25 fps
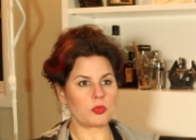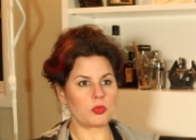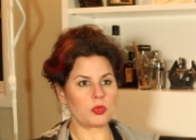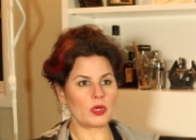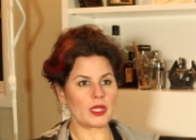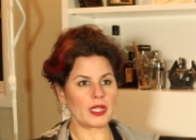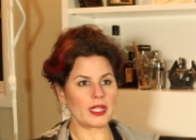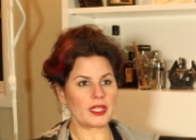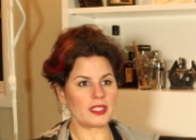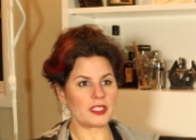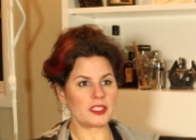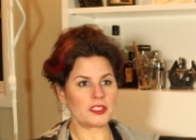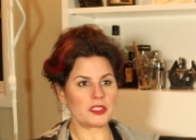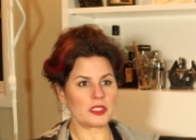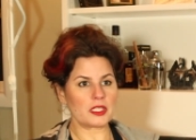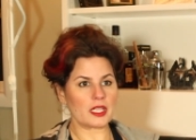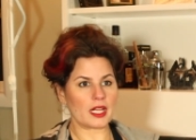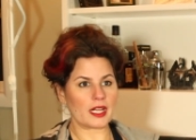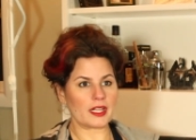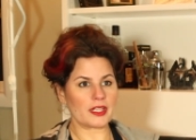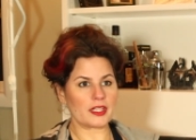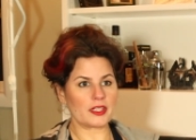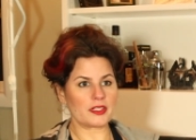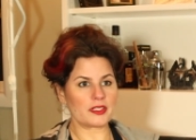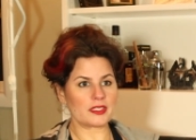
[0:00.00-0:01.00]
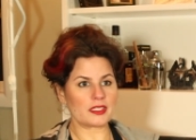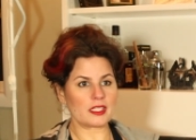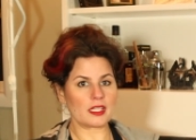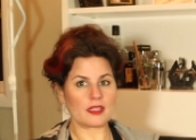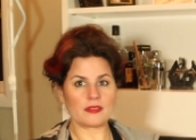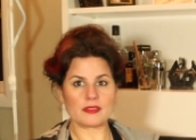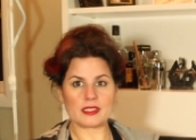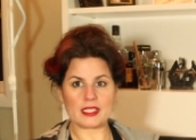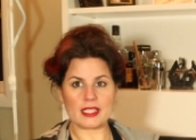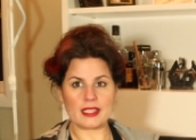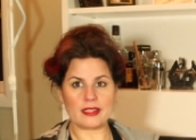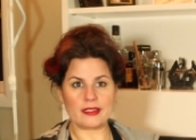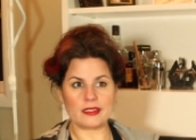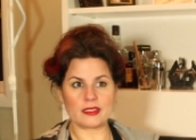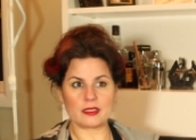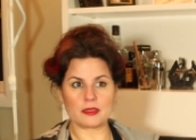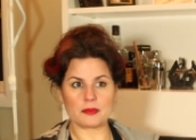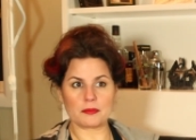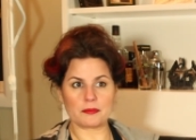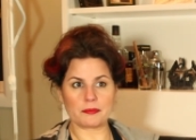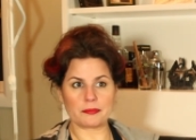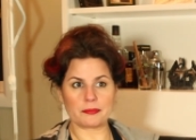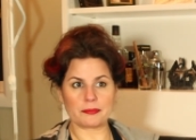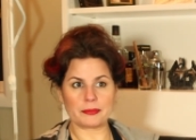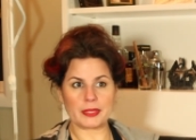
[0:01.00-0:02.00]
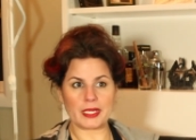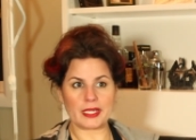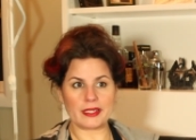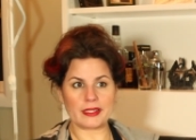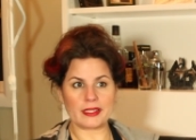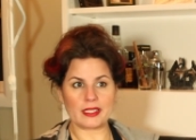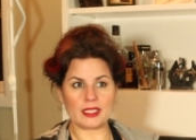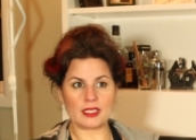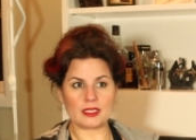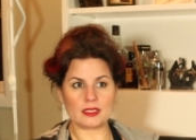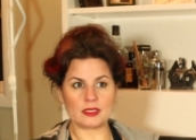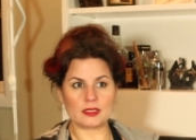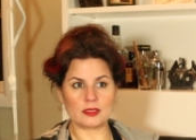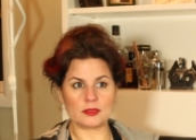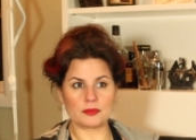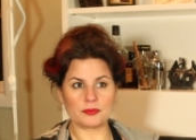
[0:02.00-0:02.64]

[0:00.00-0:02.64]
Where did you lock yourselves in, Pumpkin?